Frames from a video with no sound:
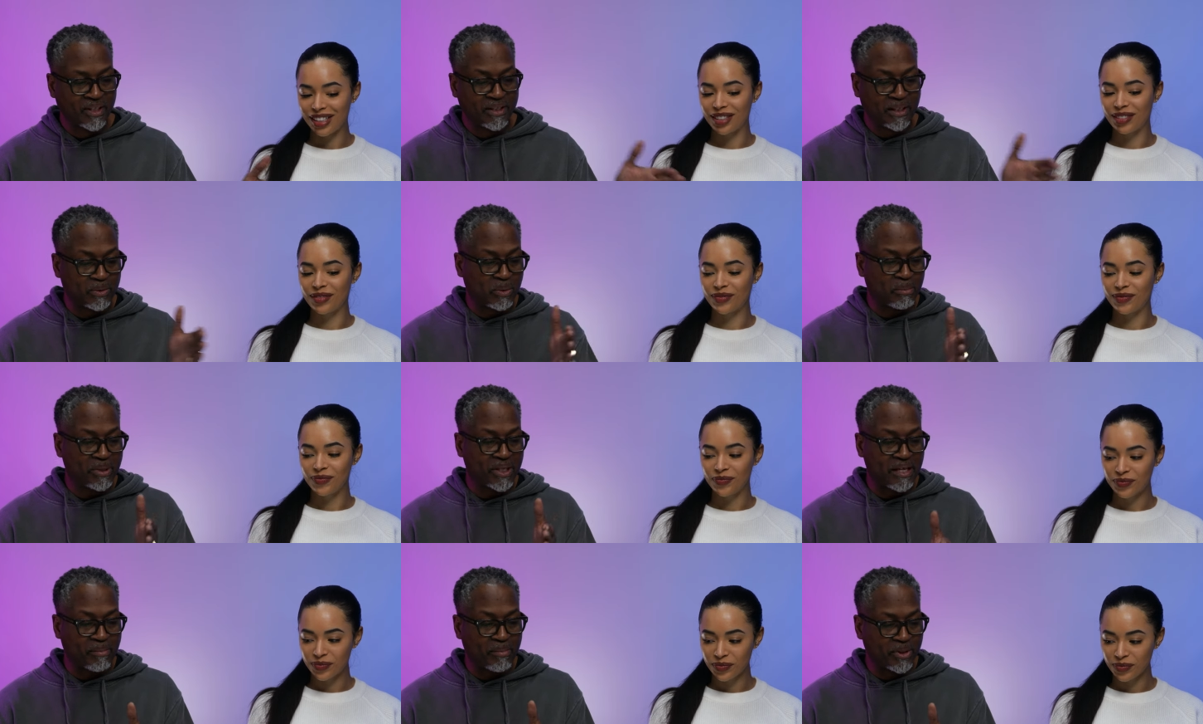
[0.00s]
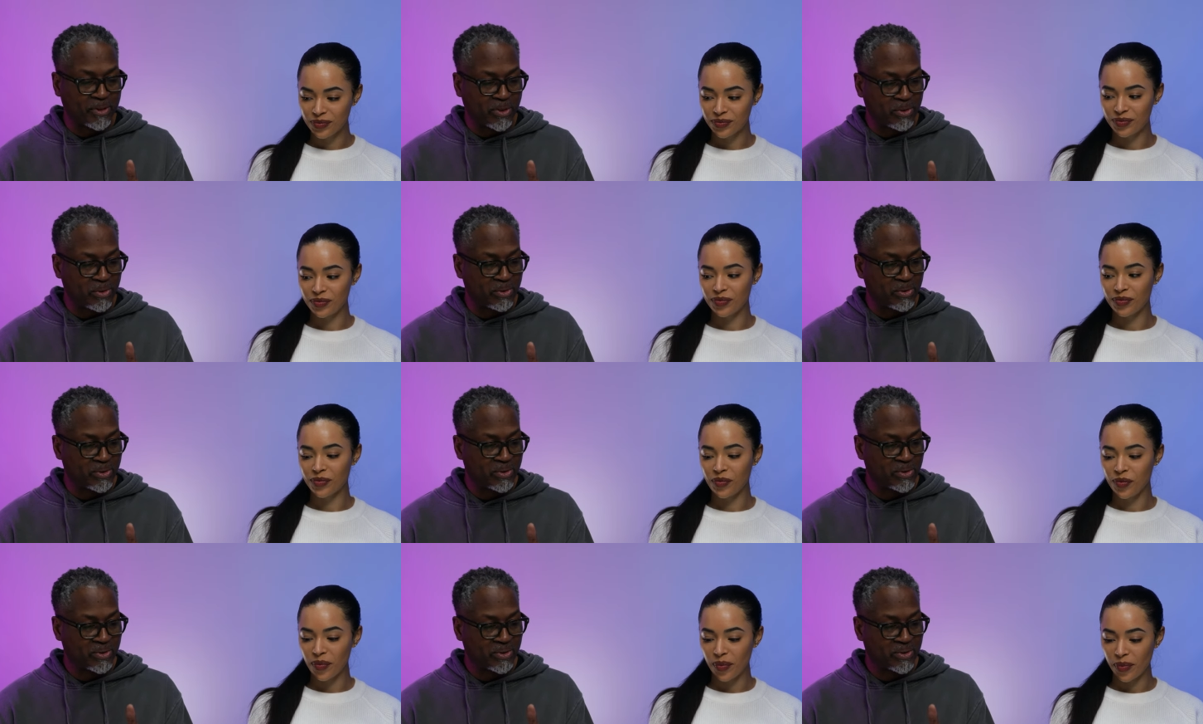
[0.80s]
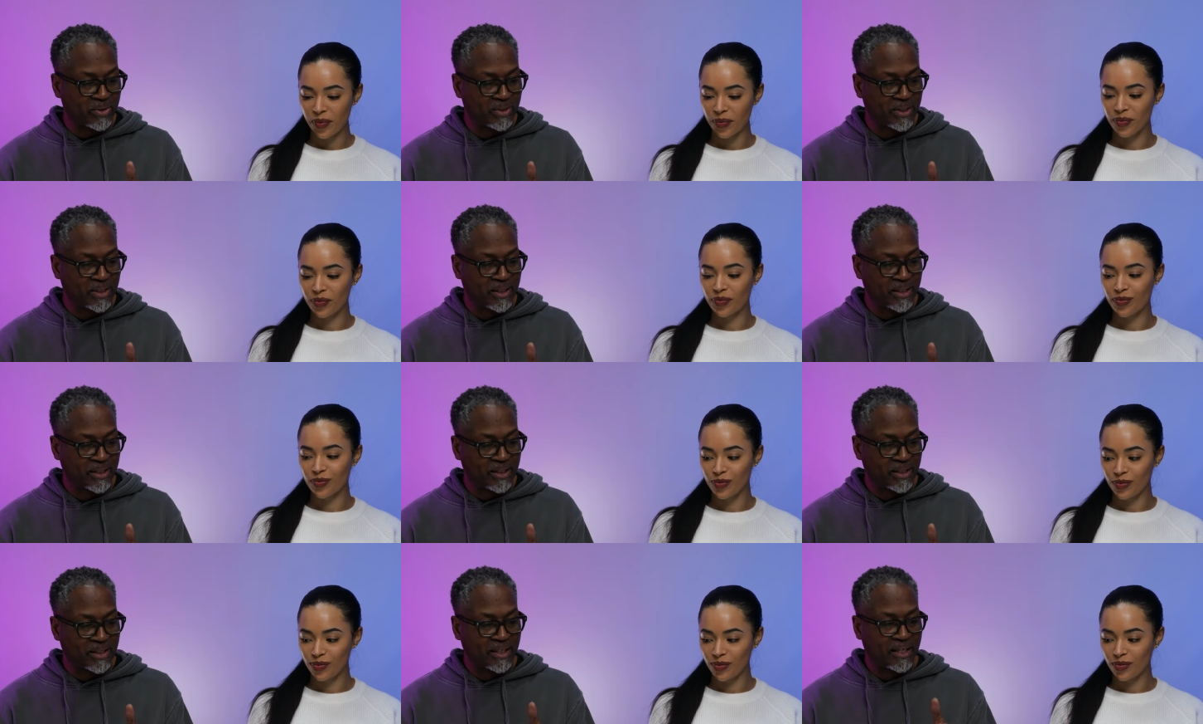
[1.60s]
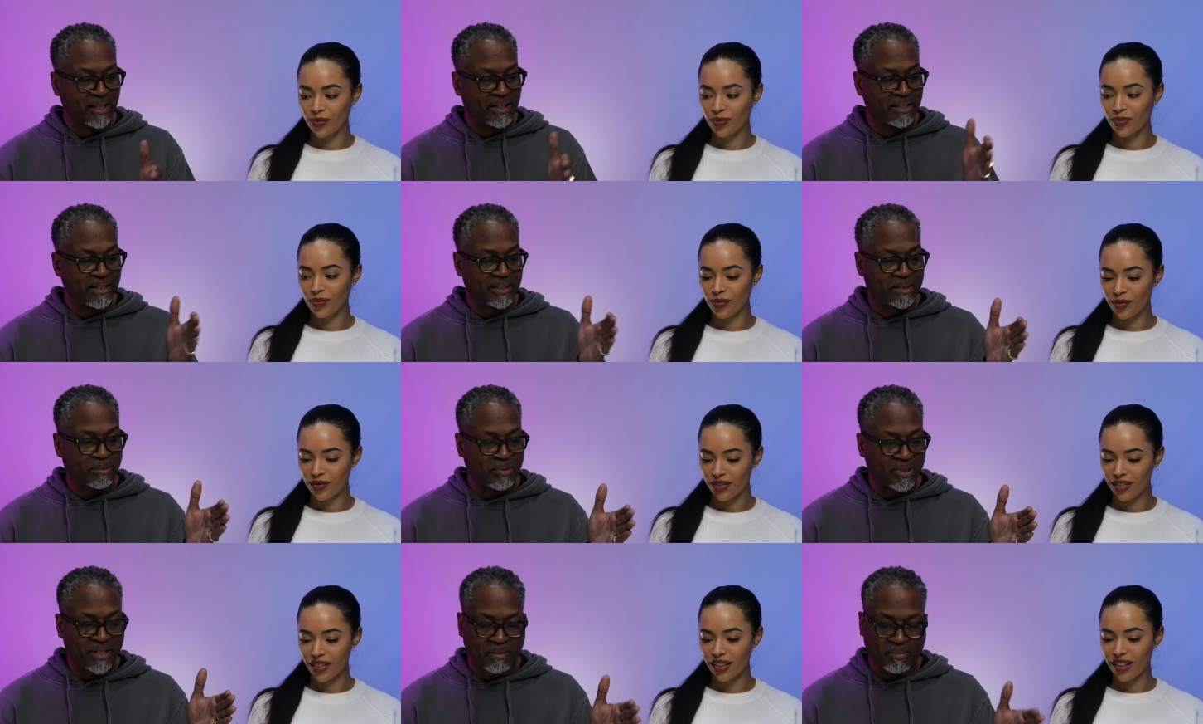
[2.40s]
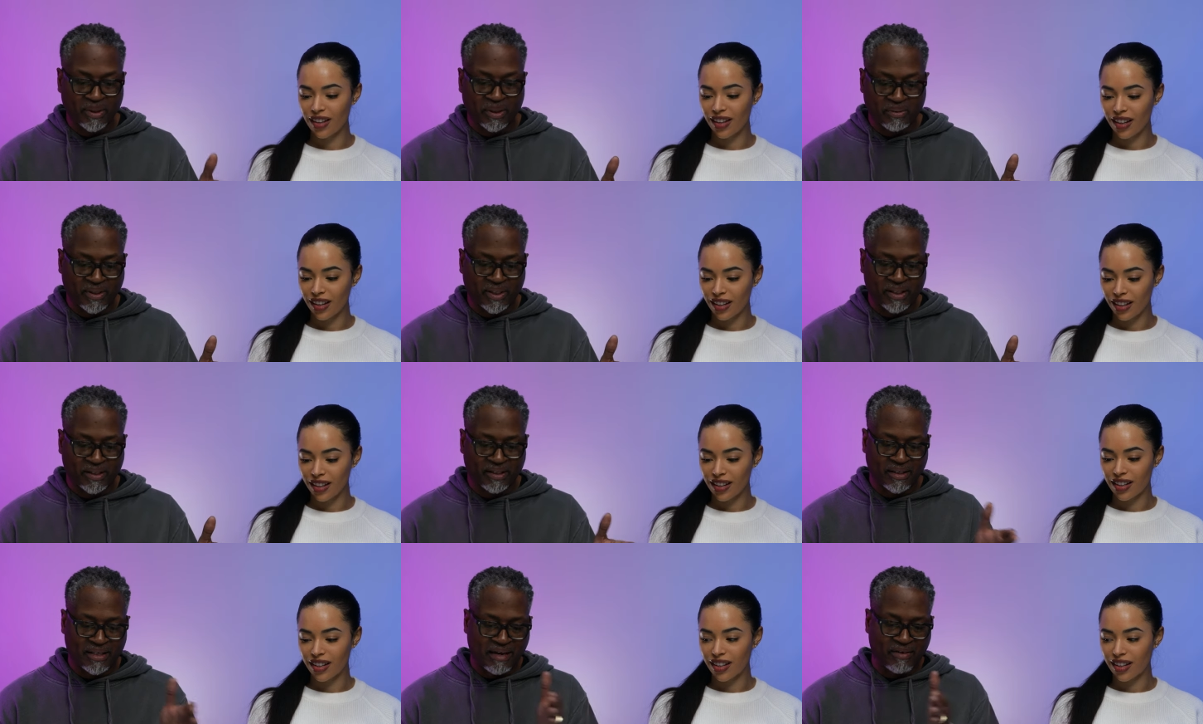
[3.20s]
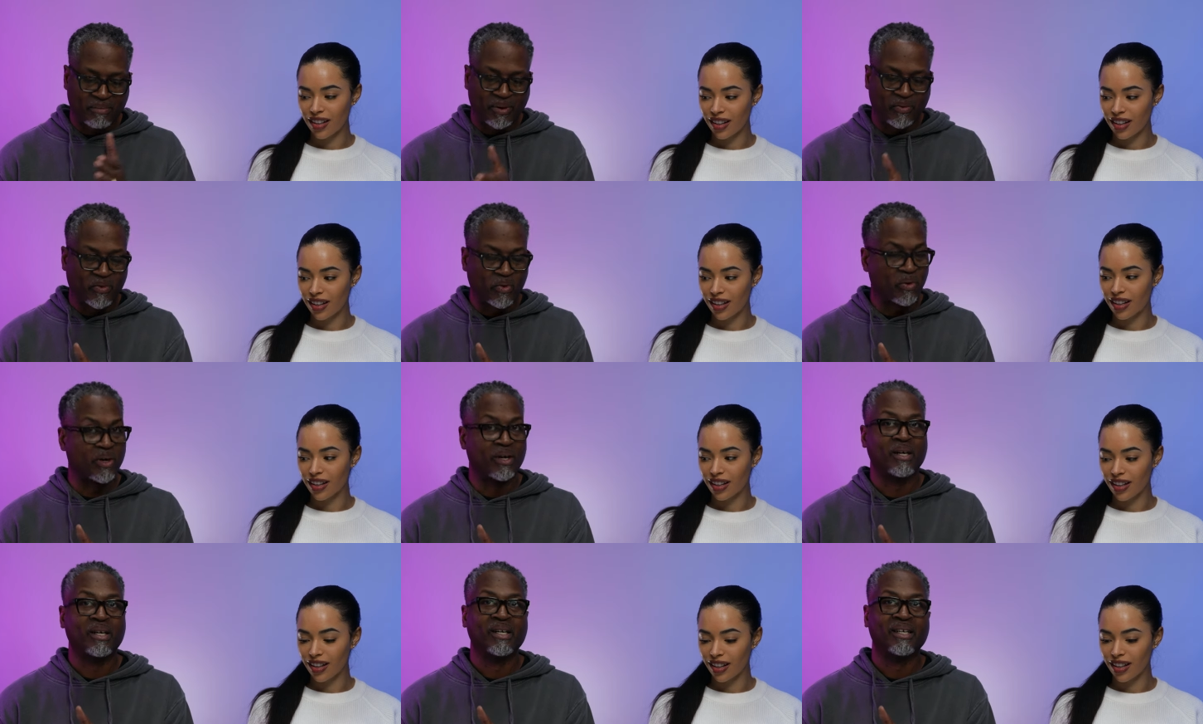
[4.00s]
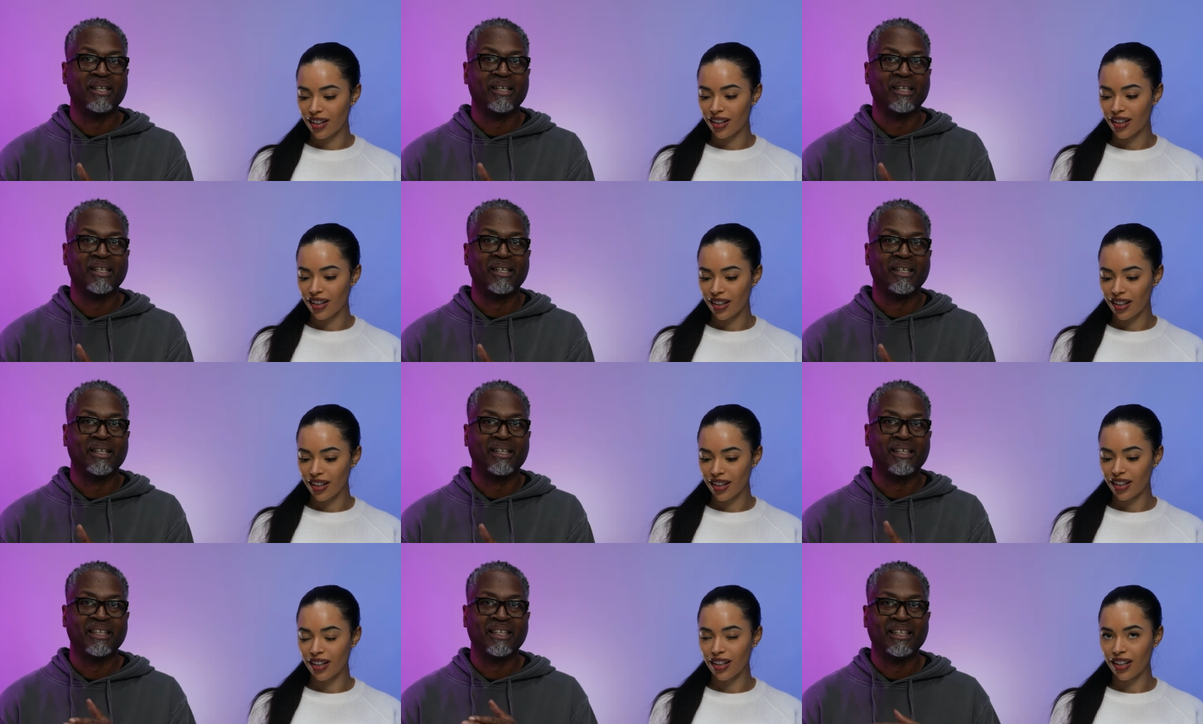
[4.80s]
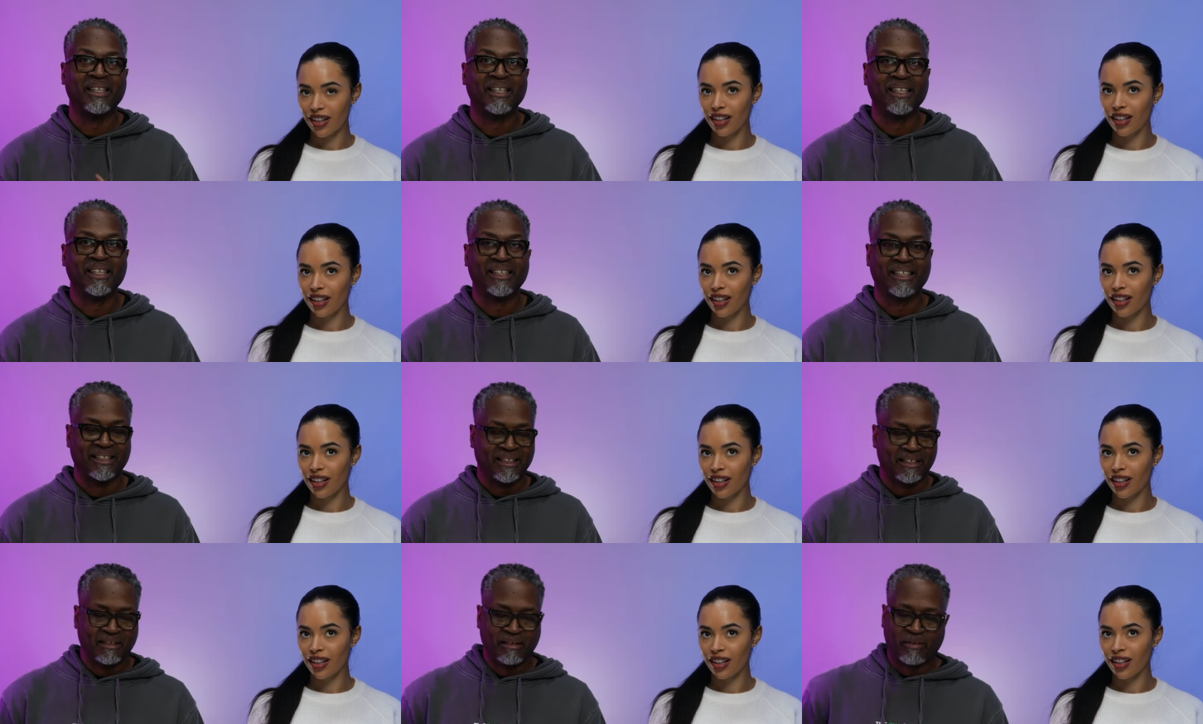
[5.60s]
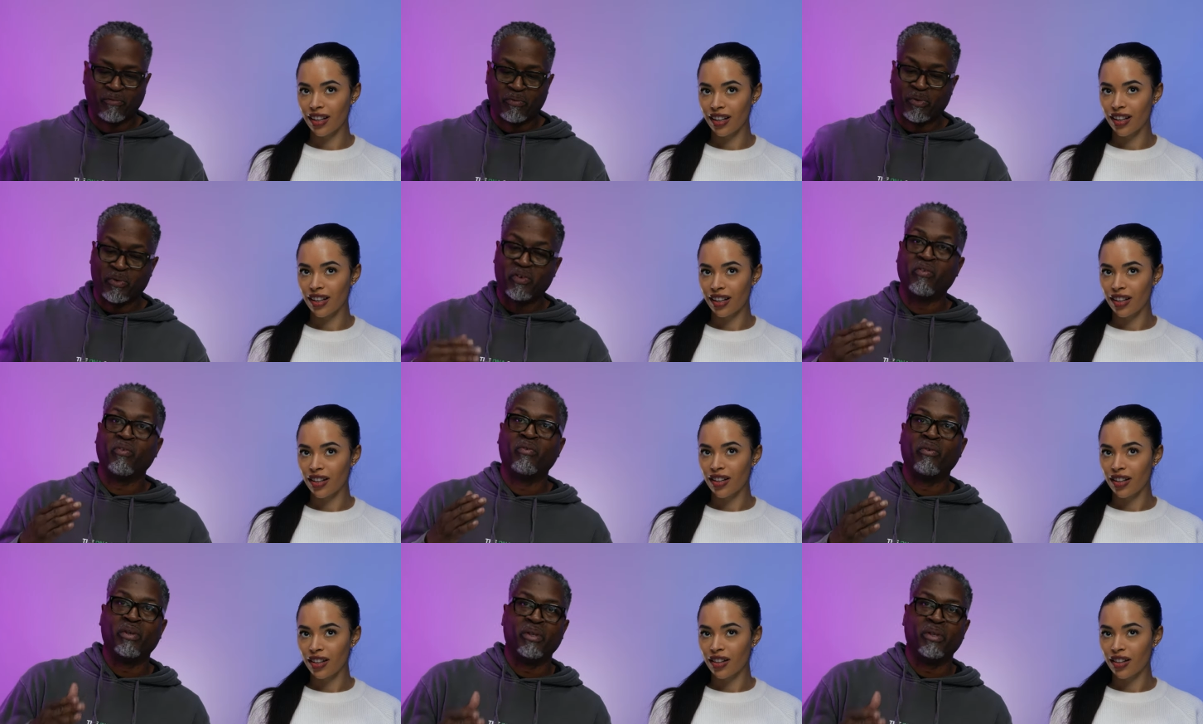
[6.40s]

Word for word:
Speaker 1: This would be number two. This would be number three, and that would be four. So you guys are on the same page for number for, two.